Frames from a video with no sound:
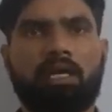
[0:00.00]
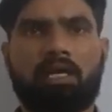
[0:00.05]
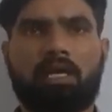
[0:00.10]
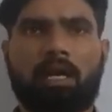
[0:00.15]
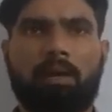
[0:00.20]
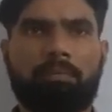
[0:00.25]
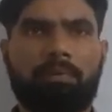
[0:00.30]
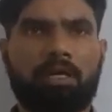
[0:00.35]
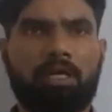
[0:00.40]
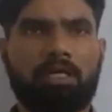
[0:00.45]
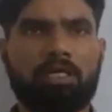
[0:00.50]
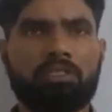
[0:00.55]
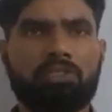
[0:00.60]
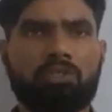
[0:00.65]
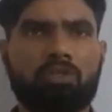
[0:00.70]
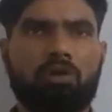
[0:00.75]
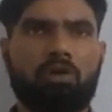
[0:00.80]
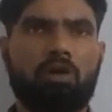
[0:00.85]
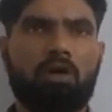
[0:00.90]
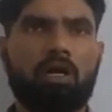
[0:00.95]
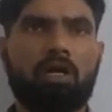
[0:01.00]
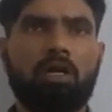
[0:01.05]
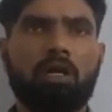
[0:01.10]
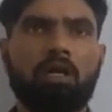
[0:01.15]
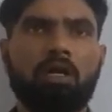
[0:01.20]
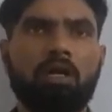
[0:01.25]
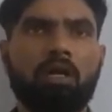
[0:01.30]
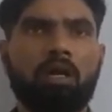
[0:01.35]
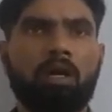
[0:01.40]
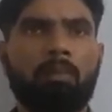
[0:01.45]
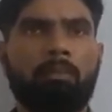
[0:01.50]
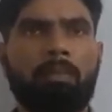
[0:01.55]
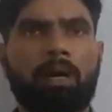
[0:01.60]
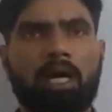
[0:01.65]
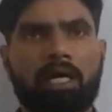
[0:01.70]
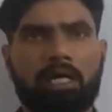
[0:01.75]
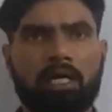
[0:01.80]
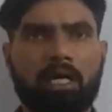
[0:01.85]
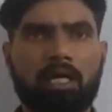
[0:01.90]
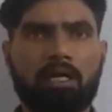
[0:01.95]
capitalist or
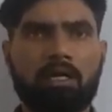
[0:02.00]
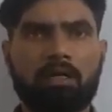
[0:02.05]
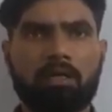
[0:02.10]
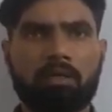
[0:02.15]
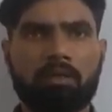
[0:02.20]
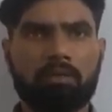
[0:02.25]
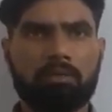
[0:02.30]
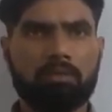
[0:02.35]
market